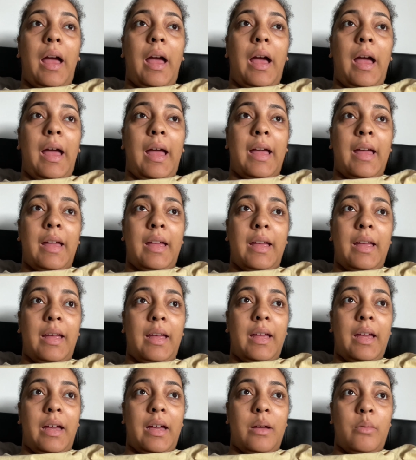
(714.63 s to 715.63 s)
i
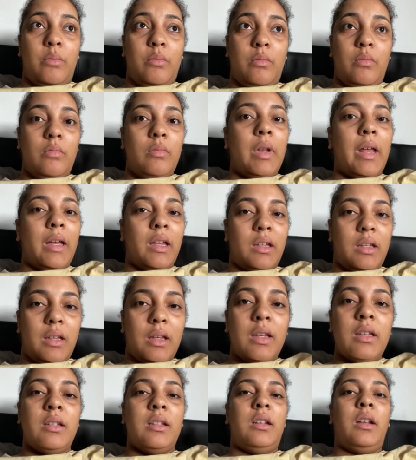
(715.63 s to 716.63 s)
am like
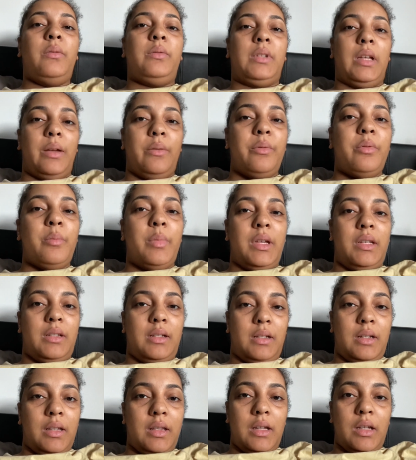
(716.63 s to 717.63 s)
it's enough time for
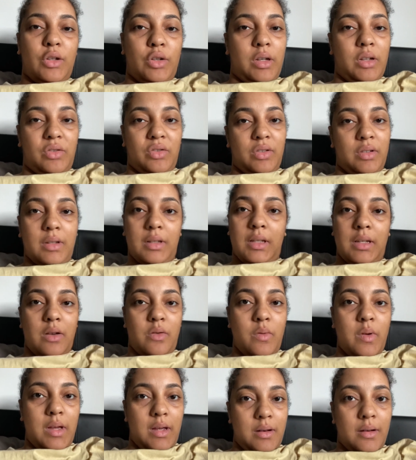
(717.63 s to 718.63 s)
basically the injection to
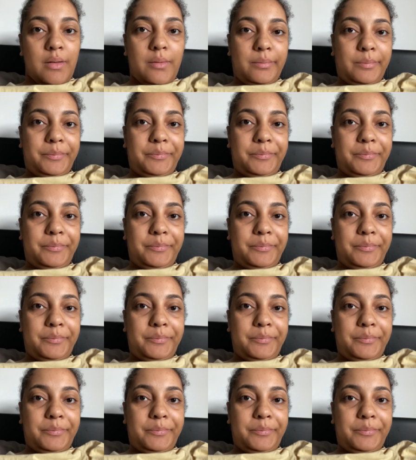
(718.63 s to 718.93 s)
settle in